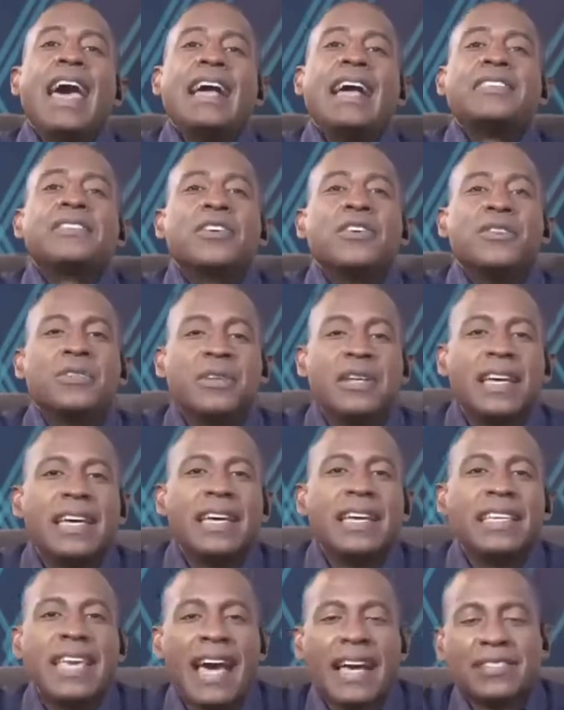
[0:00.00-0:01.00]
And so,
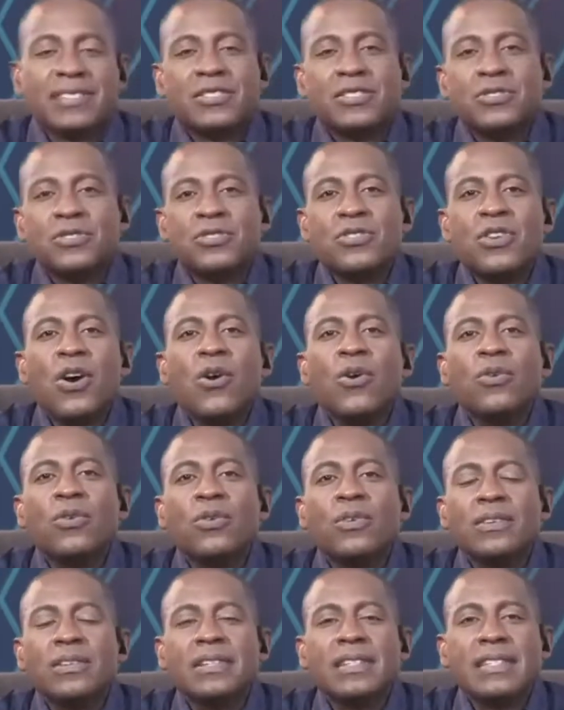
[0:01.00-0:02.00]
yes, there's
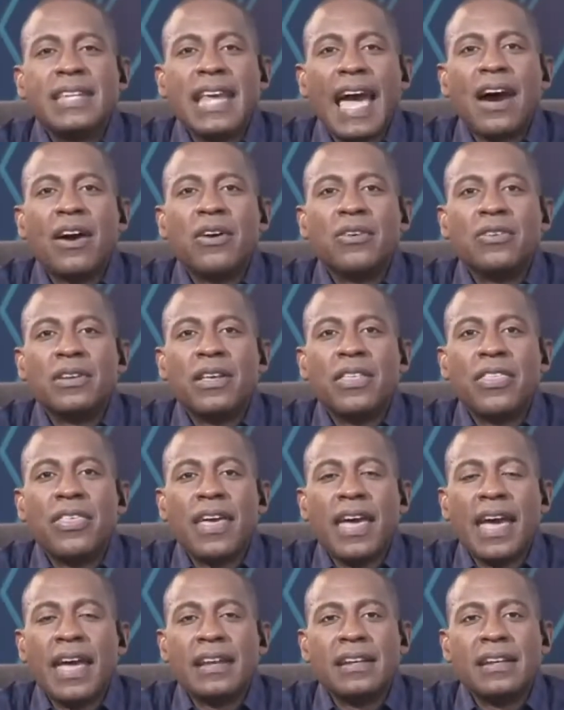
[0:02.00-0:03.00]
no doubt
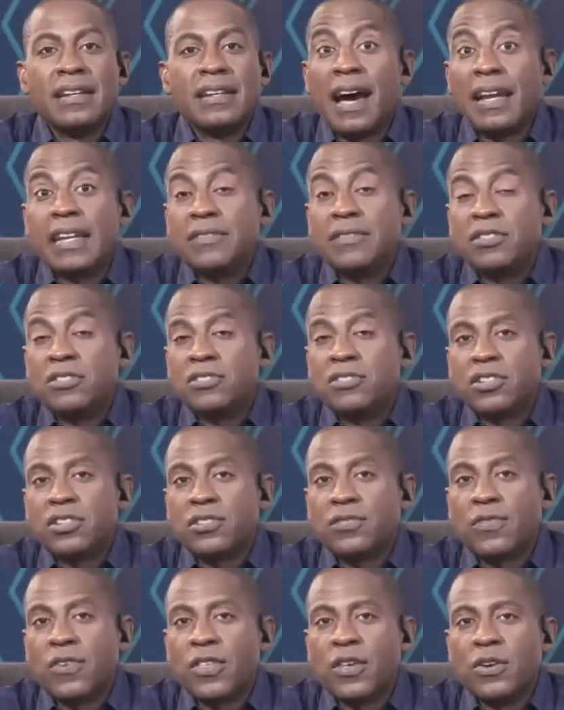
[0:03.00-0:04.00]
that not even
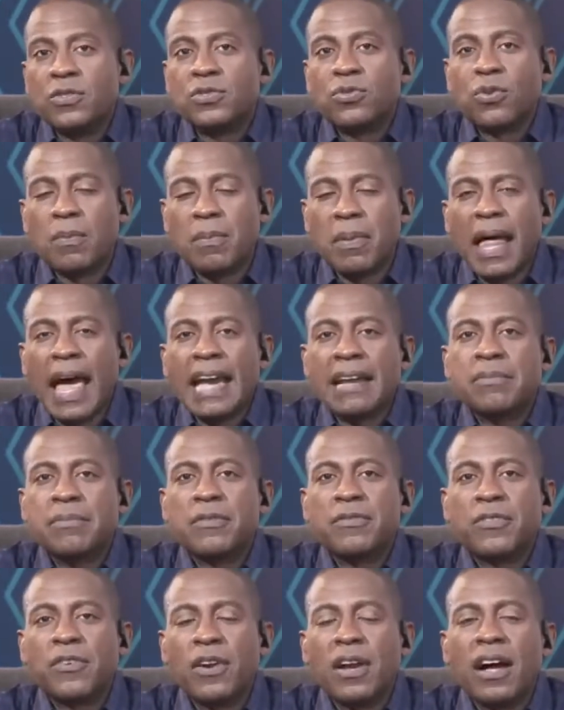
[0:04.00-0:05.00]
just for those who are black,
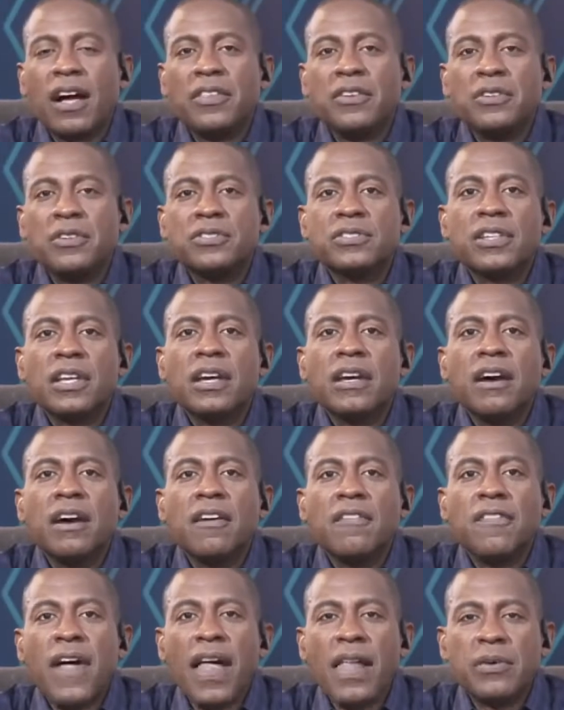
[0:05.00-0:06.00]
but for others
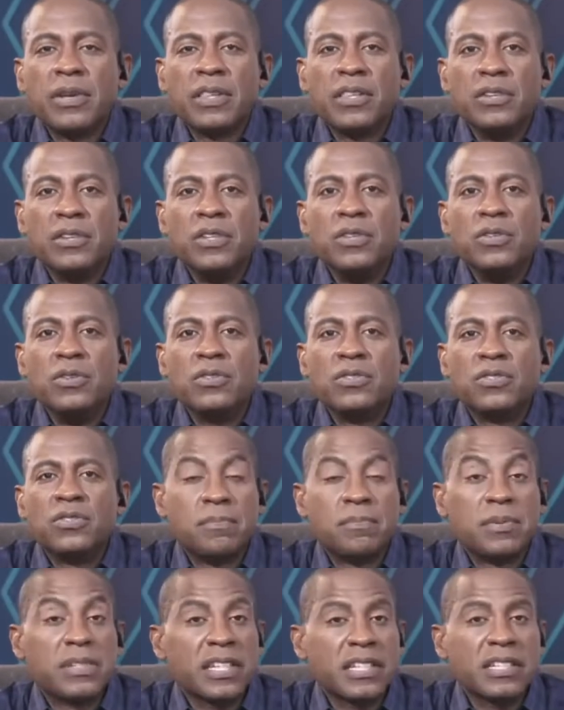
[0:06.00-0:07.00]
following the news,
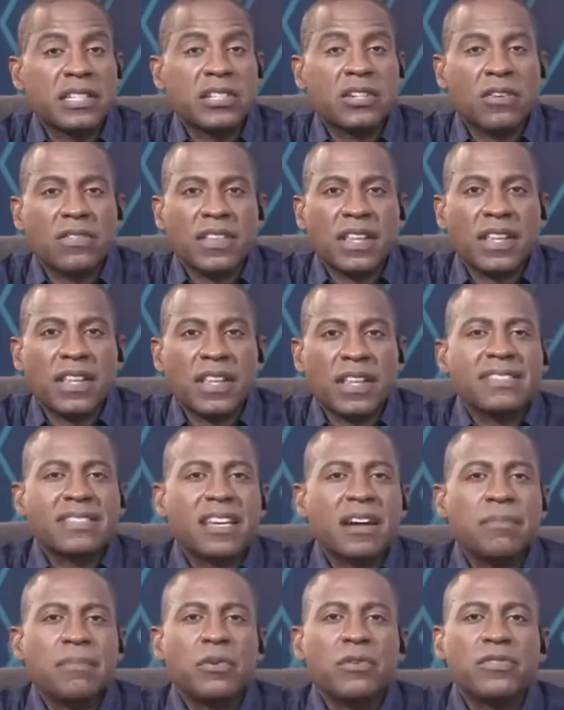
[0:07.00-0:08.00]
particularly over the
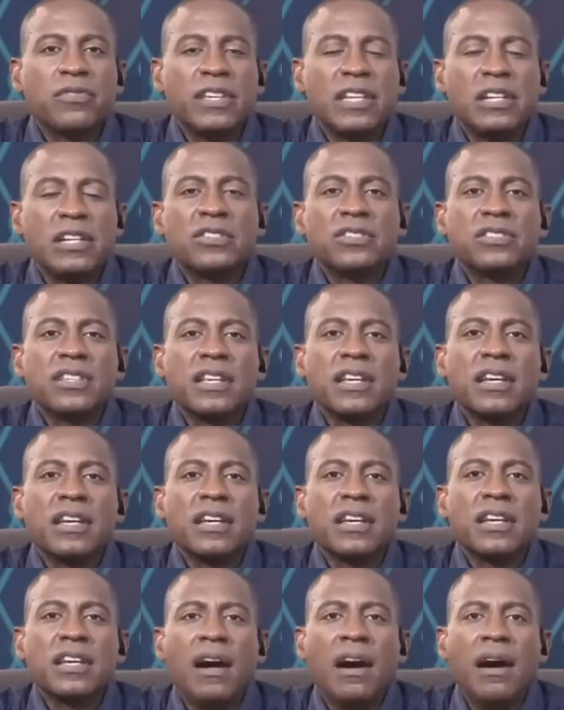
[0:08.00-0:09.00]
last couple of years,
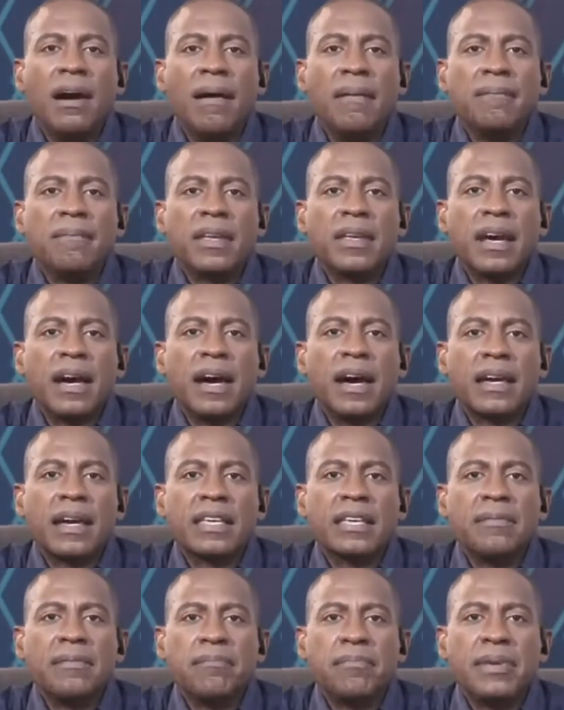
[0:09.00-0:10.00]
um, uh,
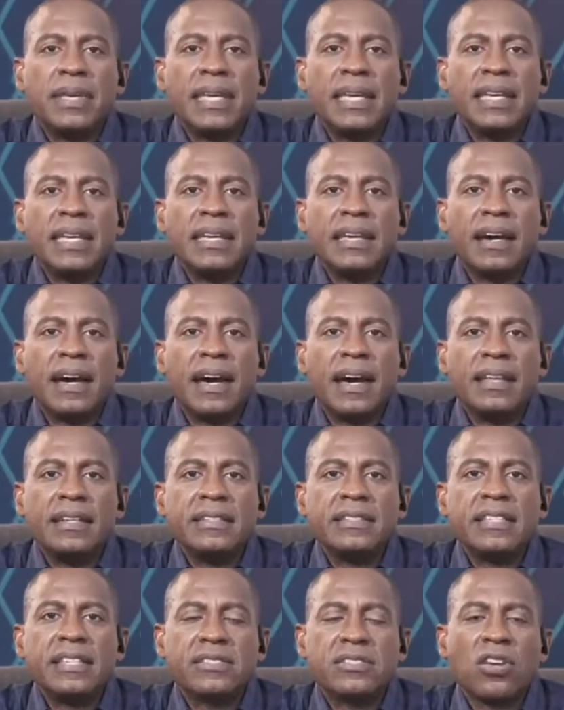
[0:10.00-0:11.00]
can be uh,
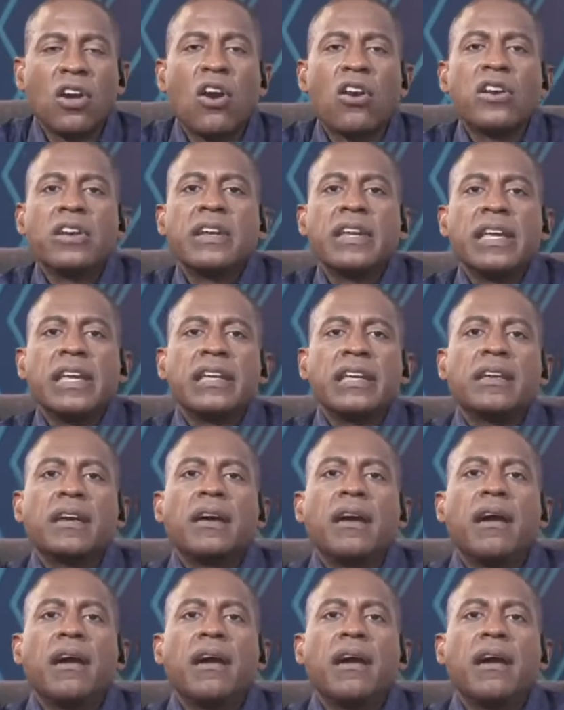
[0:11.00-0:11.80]
disheartening.